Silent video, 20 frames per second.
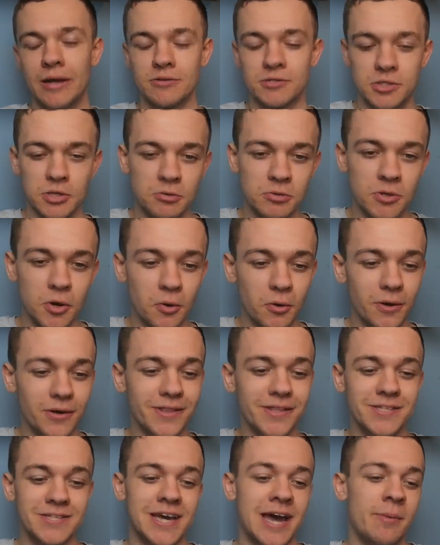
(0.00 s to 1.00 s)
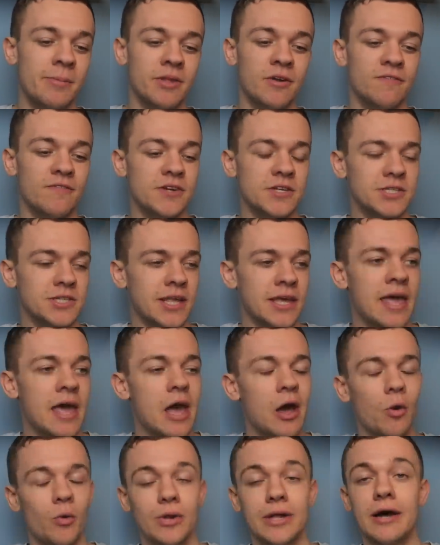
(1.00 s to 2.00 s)
I was too young at the time, and obviously,
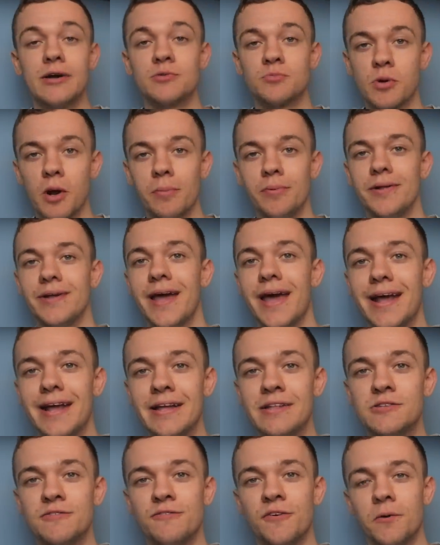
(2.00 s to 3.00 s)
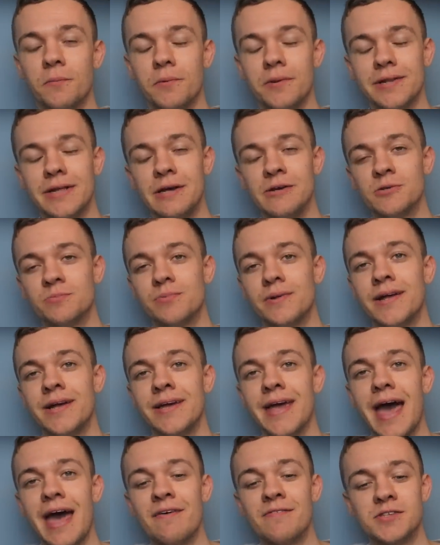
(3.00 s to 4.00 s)
when I was properly getting into football, he was
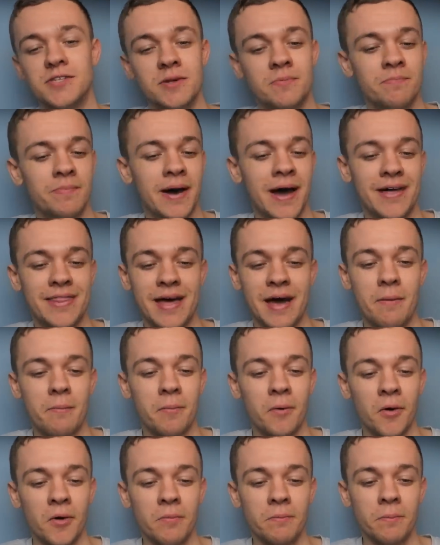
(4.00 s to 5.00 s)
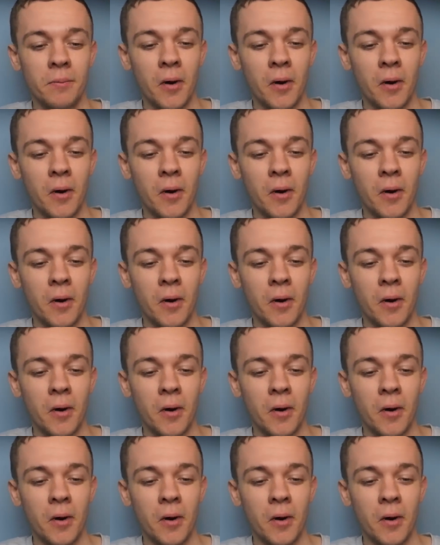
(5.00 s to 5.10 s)
playing at Everton by that point.